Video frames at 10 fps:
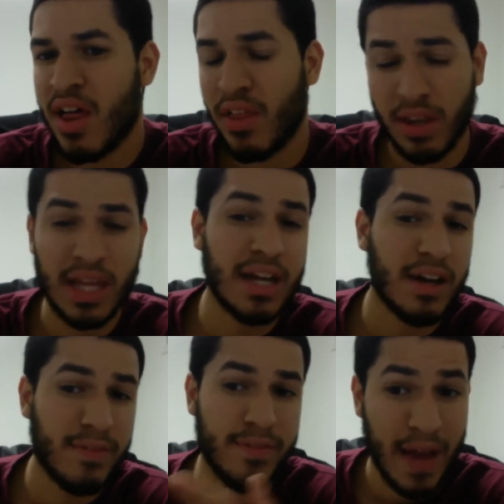The link
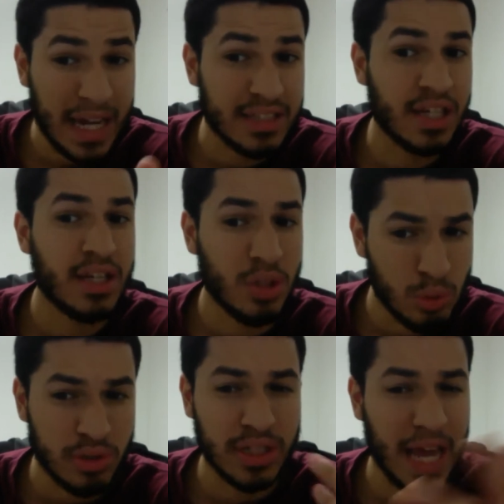effect
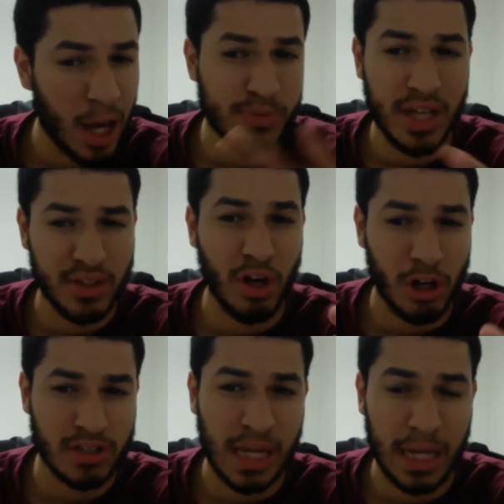usually helps out the
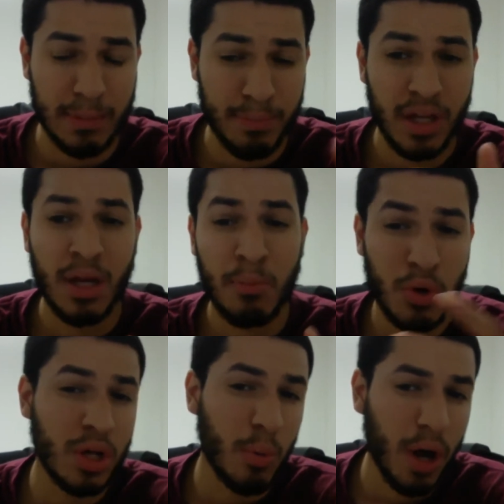archetype
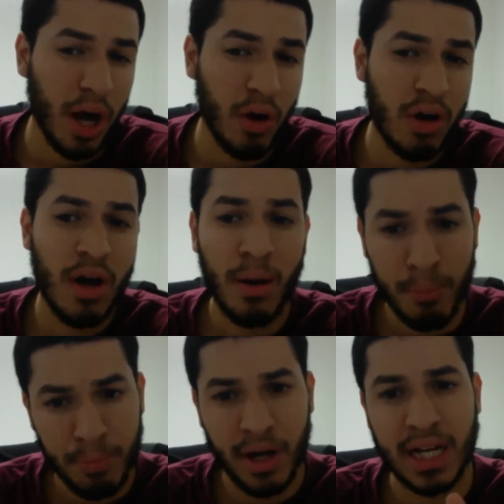pretty well,
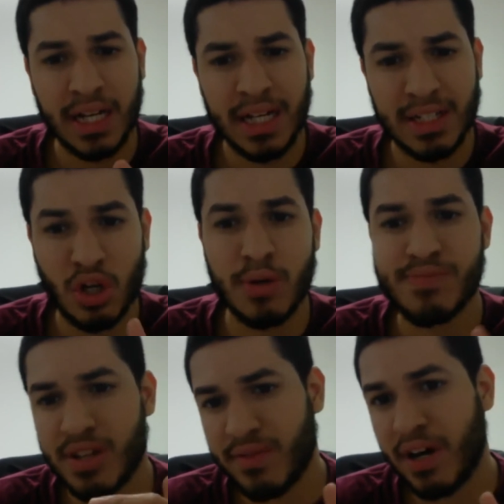but in
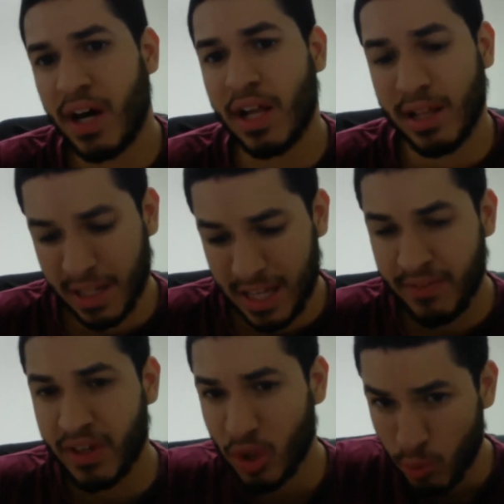terms of
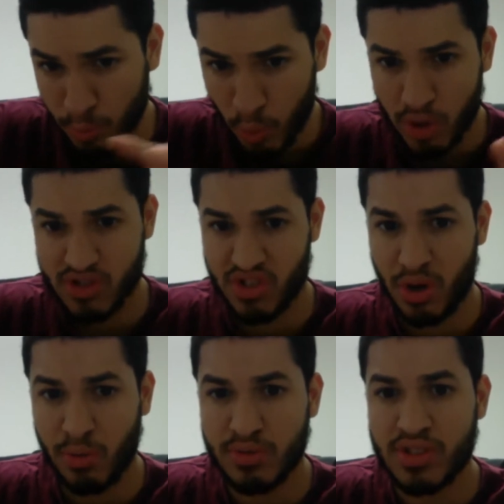giving you more
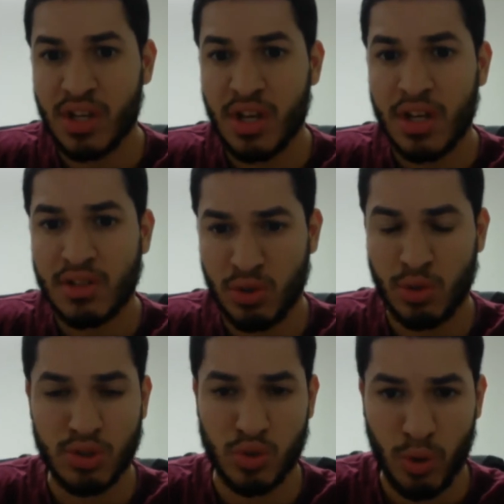zones so
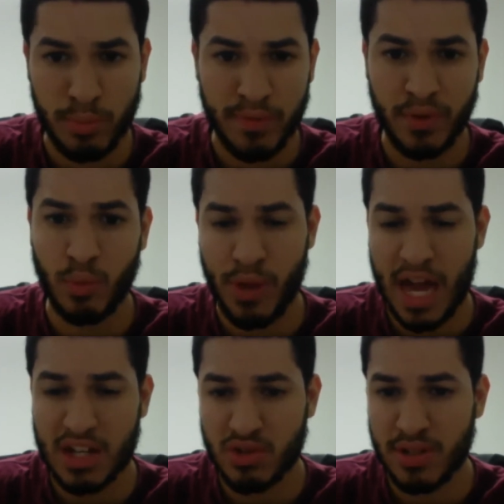you could swarm the field with
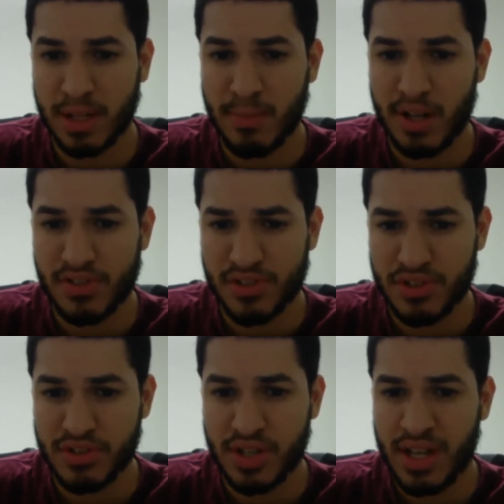extra deck
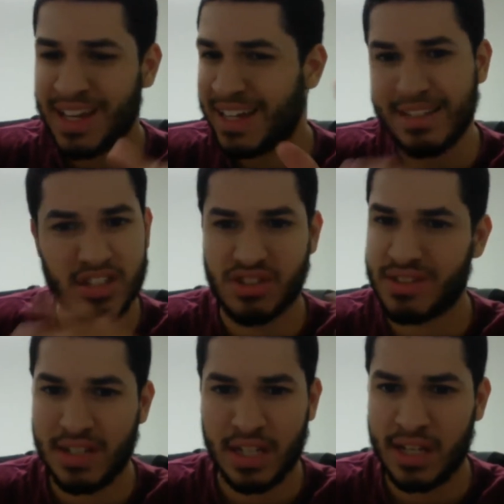monsters, it's